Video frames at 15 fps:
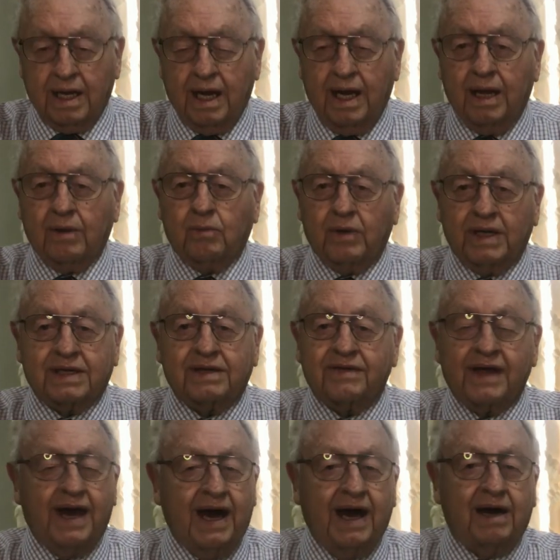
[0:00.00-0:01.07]
and went to
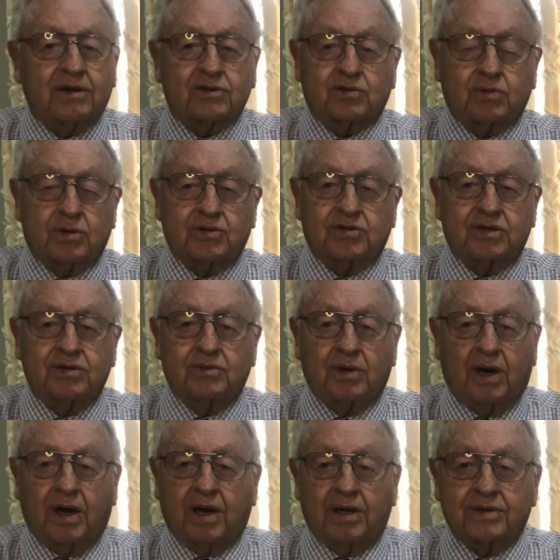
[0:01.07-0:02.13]
the house where she
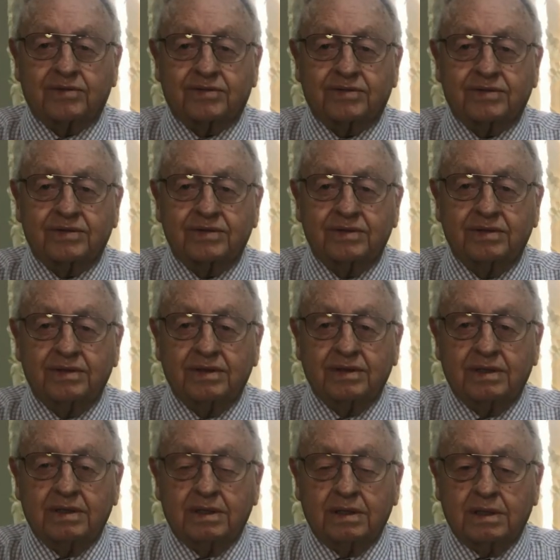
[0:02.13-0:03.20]
was.
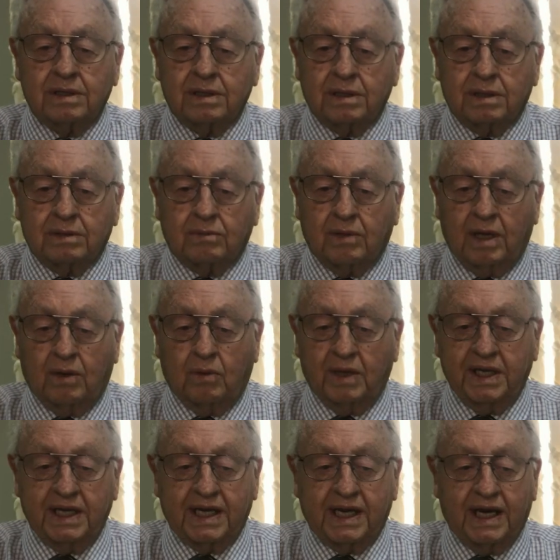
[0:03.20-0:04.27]
Well, when
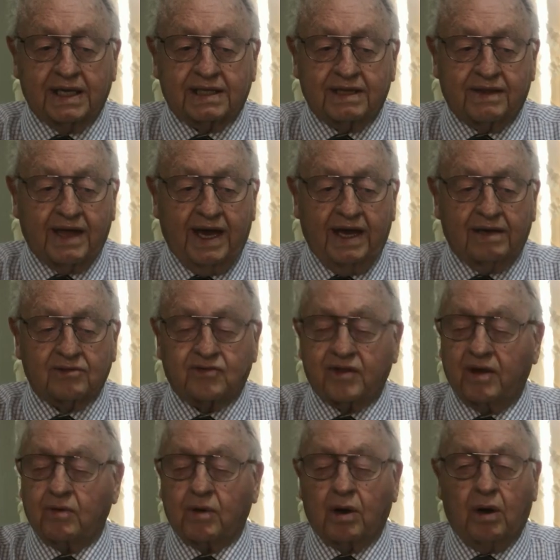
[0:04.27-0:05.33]
he got to the house,
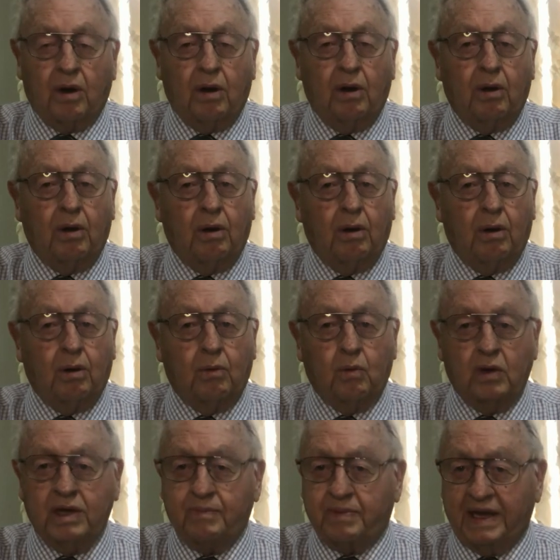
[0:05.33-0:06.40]
they were all
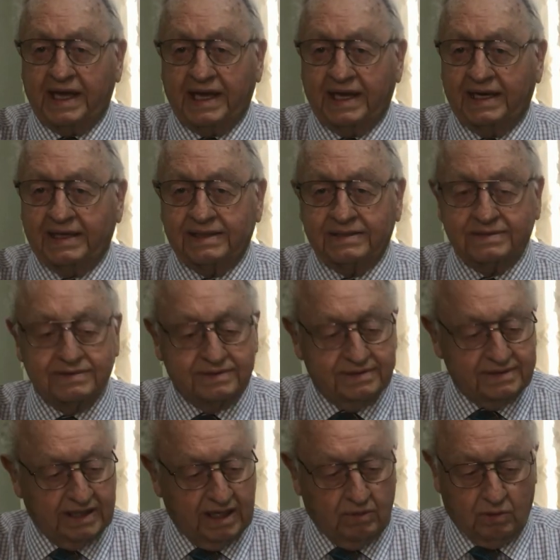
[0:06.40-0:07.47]
weeping.
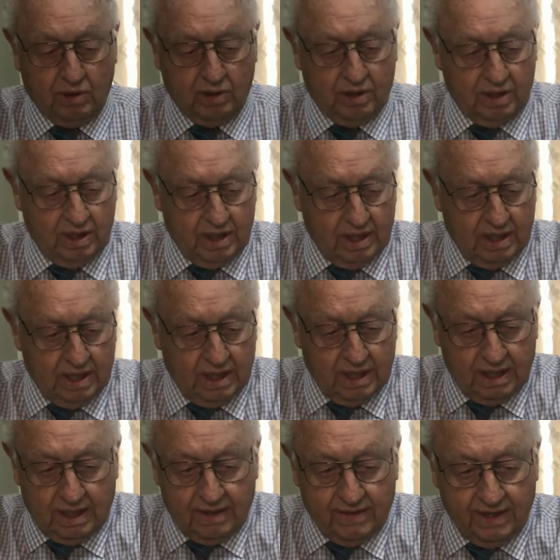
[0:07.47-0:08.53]
There was
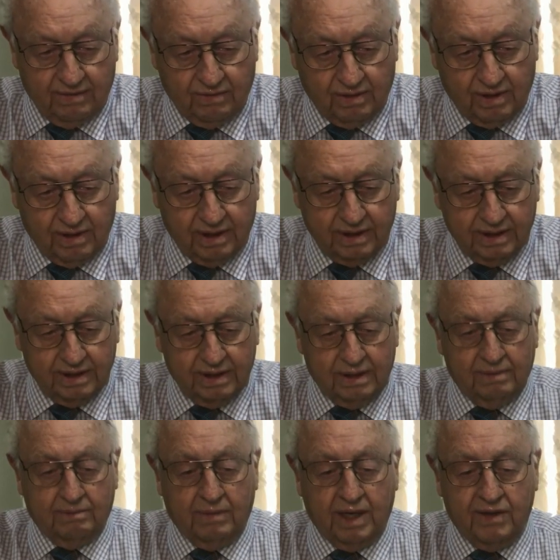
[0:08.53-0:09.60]

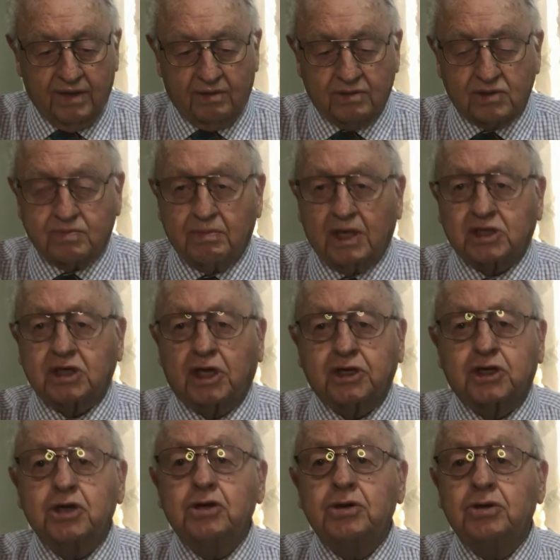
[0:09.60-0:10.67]
much
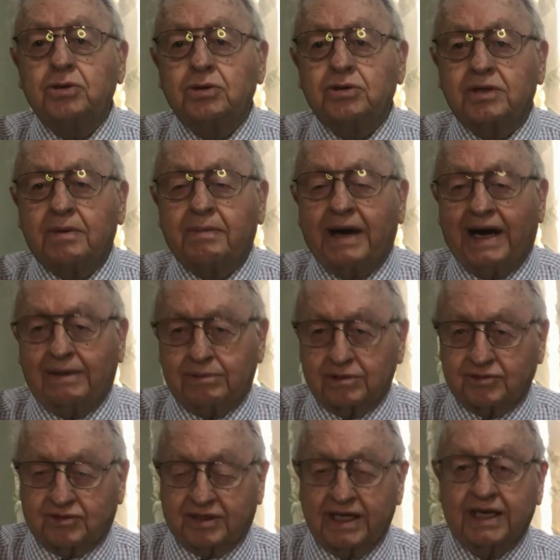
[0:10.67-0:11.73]
ado, the Bible
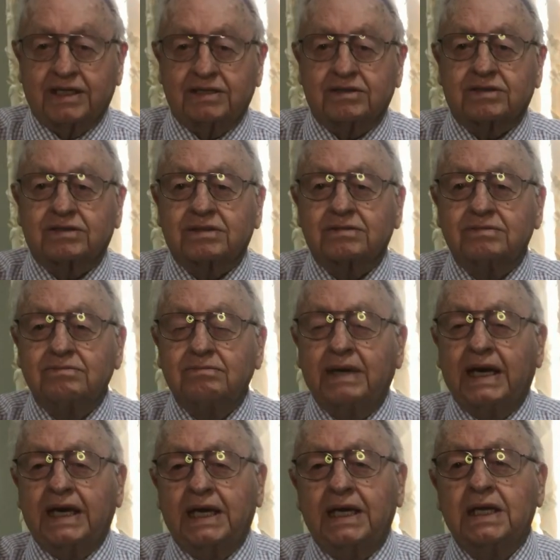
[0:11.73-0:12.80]
says,
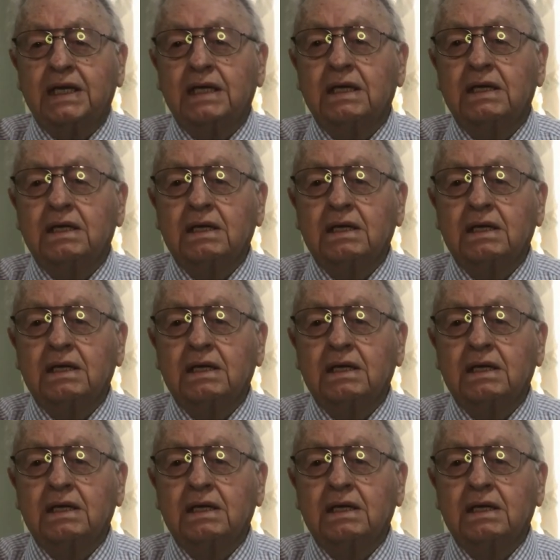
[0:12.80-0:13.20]
made